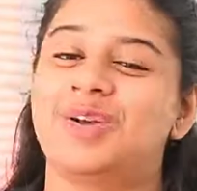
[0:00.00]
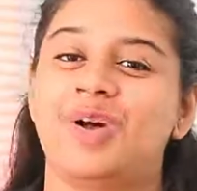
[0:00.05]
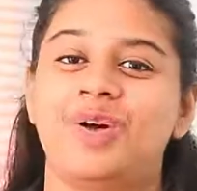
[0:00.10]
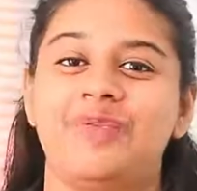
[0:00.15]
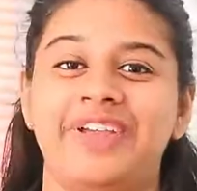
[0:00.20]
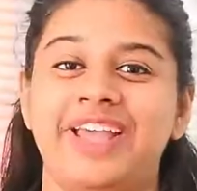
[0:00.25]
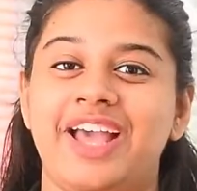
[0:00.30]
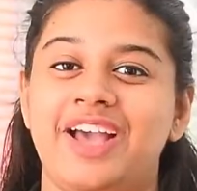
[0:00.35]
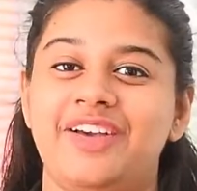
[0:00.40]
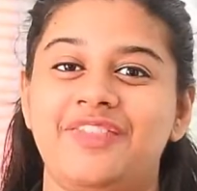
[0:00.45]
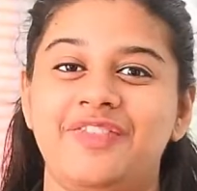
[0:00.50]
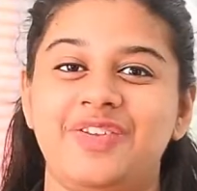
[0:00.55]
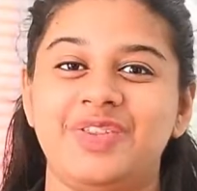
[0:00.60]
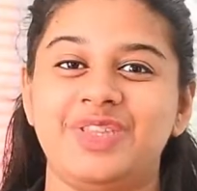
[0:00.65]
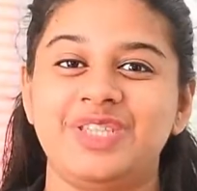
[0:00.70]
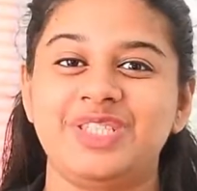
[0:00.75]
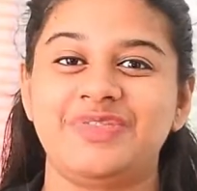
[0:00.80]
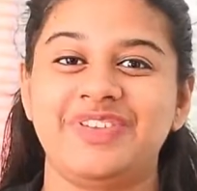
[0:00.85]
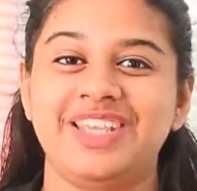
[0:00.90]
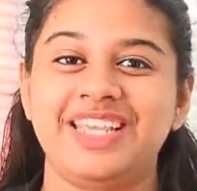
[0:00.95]
all we have for you
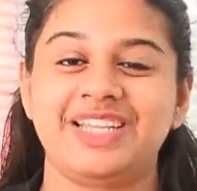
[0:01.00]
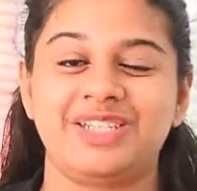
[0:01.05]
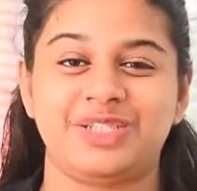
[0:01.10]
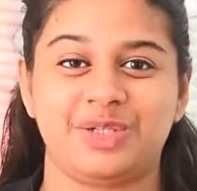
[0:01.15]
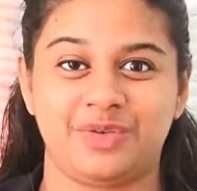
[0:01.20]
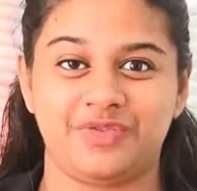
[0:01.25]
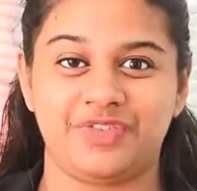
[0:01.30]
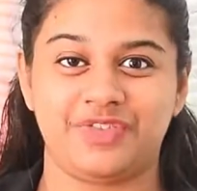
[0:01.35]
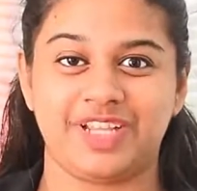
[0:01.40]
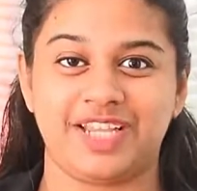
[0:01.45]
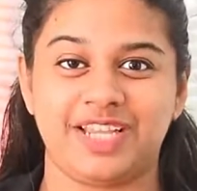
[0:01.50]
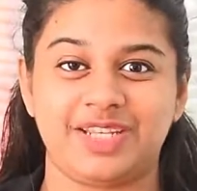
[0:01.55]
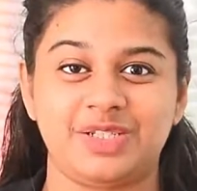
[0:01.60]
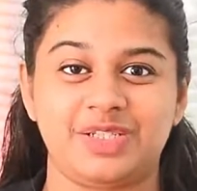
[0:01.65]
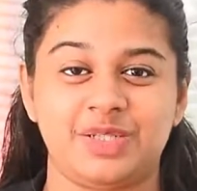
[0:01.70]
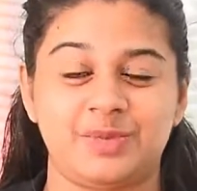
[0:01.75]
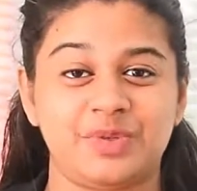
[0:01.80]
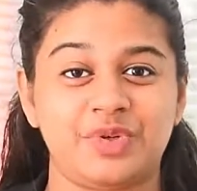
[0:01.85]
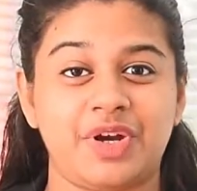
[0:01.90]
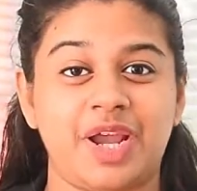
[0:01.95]
this week. Don't forget to
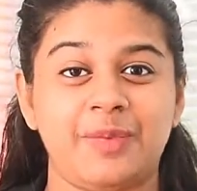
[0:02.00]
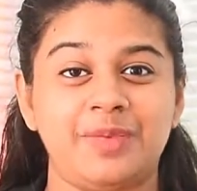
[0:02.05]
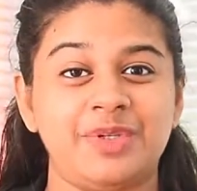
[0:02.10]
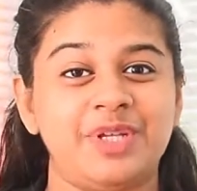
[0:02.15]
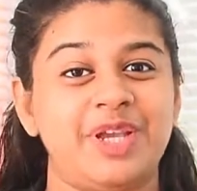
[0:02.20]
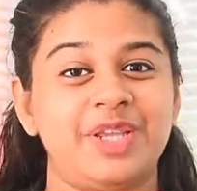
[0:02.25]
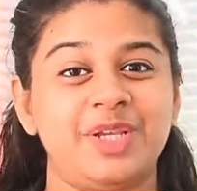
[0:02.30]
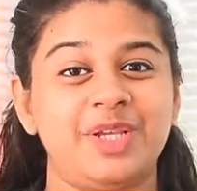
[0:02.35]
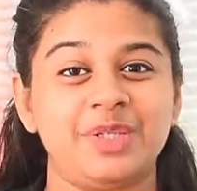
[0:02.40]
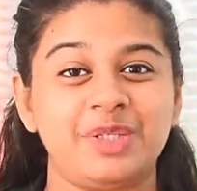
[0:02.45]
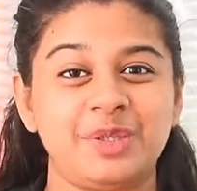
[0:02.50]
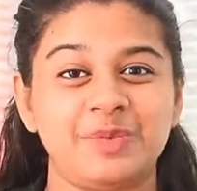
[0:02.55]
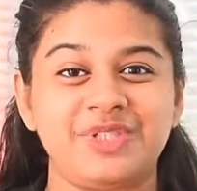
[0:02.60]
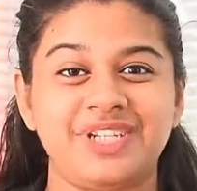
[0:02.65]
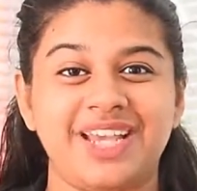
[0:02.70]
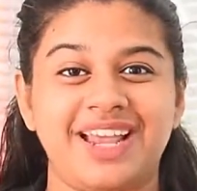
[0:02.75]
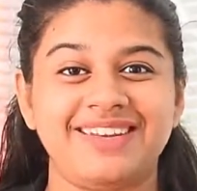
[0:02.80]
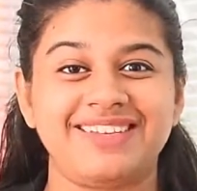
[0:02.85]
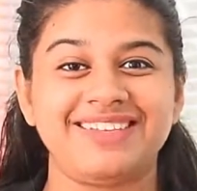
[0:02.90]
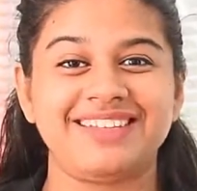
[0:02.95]
subscribe to our YouTube
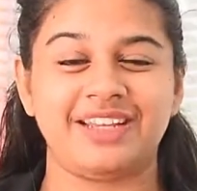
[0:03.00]
channel